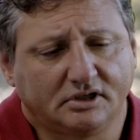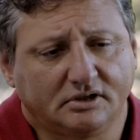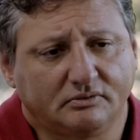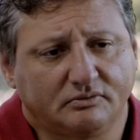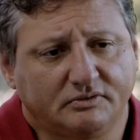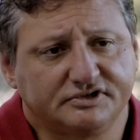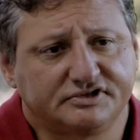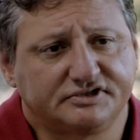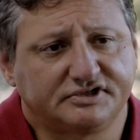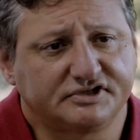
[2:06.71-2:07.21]

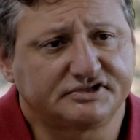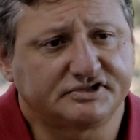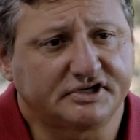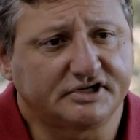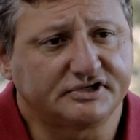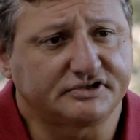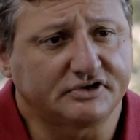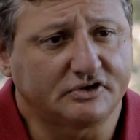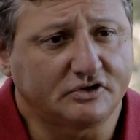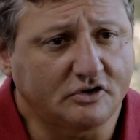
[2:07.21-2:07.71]
Once
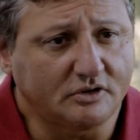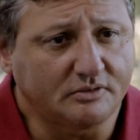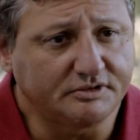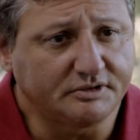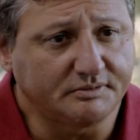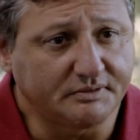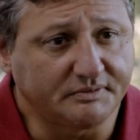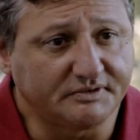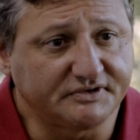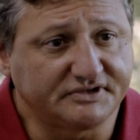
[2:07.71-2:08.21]
discharged at home, you'll
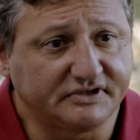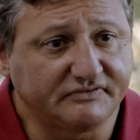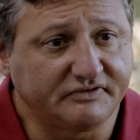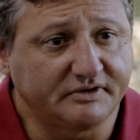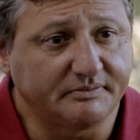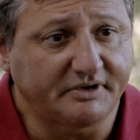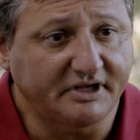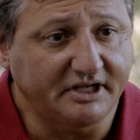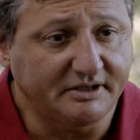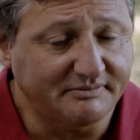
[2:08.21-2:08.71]
be receiving
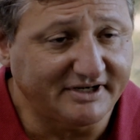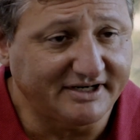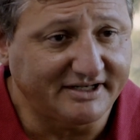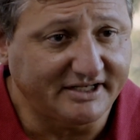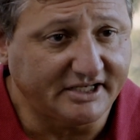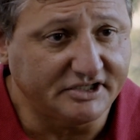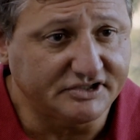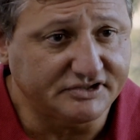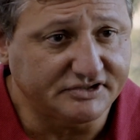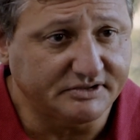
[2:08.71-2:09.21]
pain
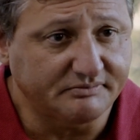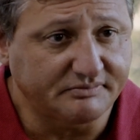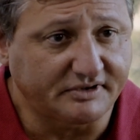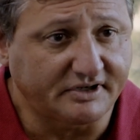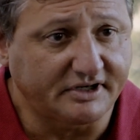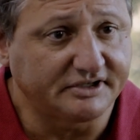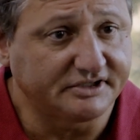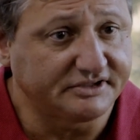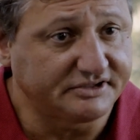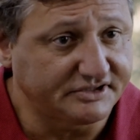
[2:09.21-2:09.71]
medication
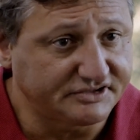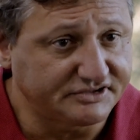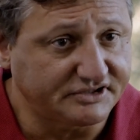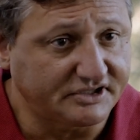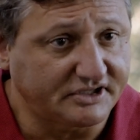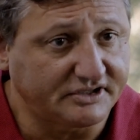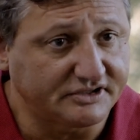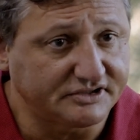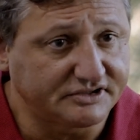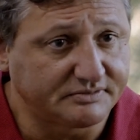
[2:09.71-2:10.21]
prior to
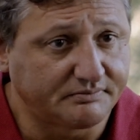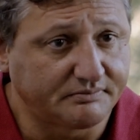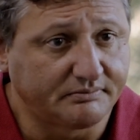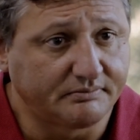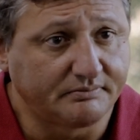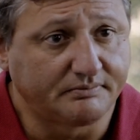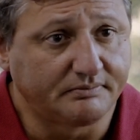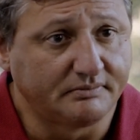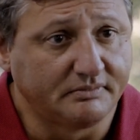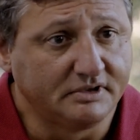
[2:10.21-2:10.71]
discharge.
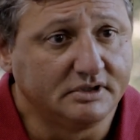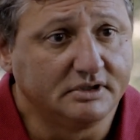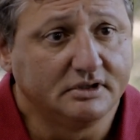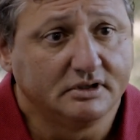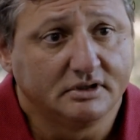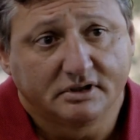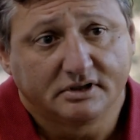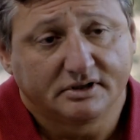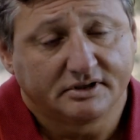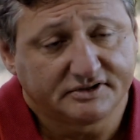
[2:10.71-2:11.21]

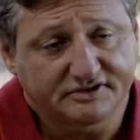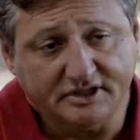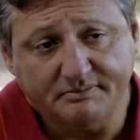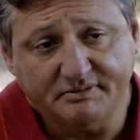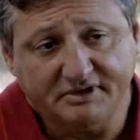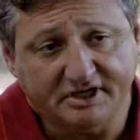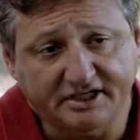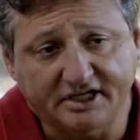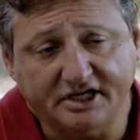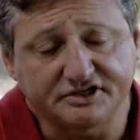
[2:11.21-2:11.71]
The same
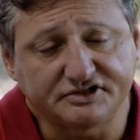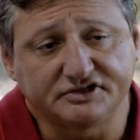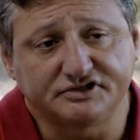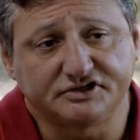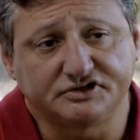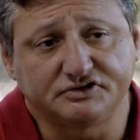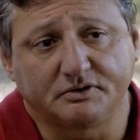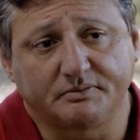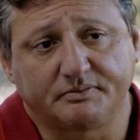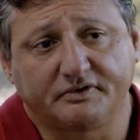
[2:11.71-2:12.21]
medications
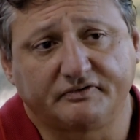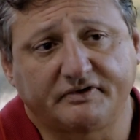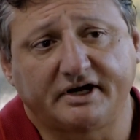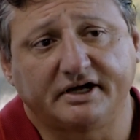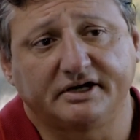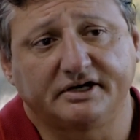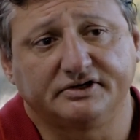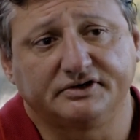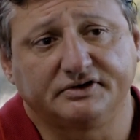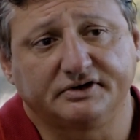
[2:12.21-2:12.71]
as you're
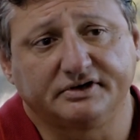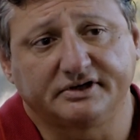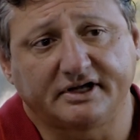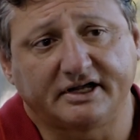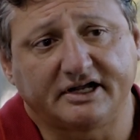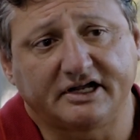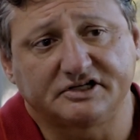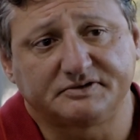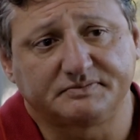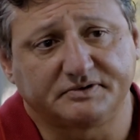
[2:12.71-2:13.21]
provided during the
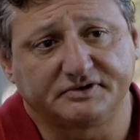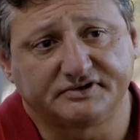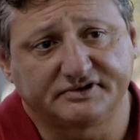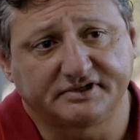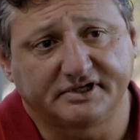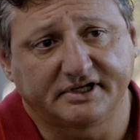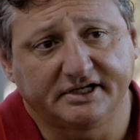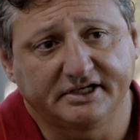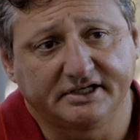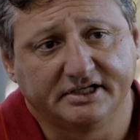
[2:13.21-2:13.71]
hospital
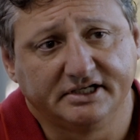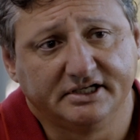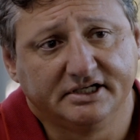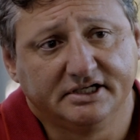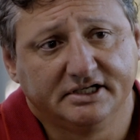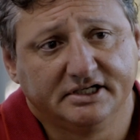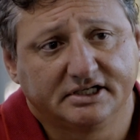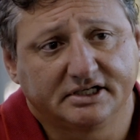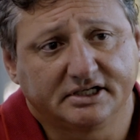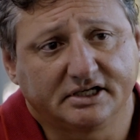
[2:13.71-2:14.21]
stay.
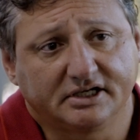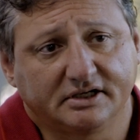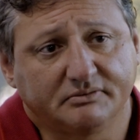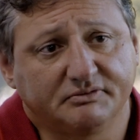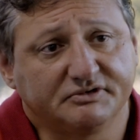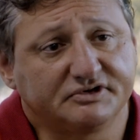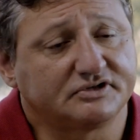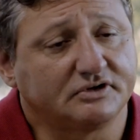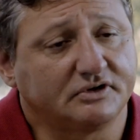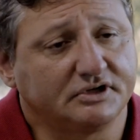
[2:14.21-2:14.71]
And
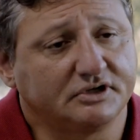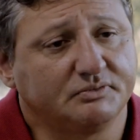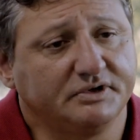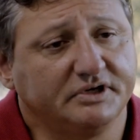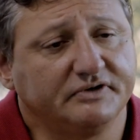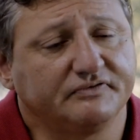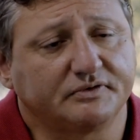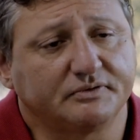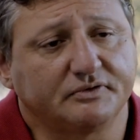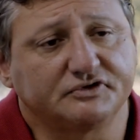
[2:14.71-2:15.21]
we slowly
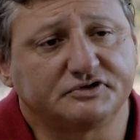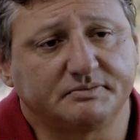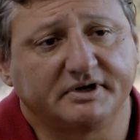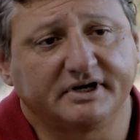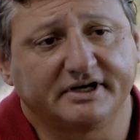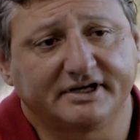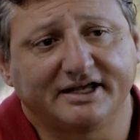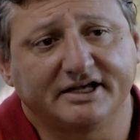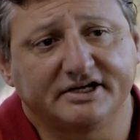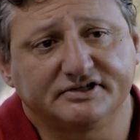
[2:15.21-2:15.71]
wean from those
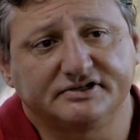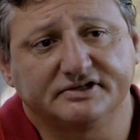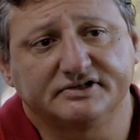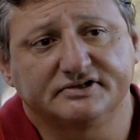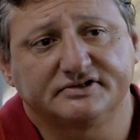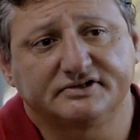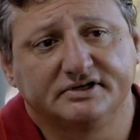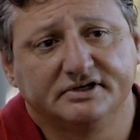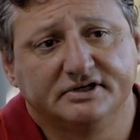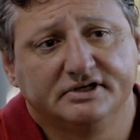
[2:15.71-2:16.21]

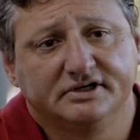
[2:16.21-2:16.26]
medications.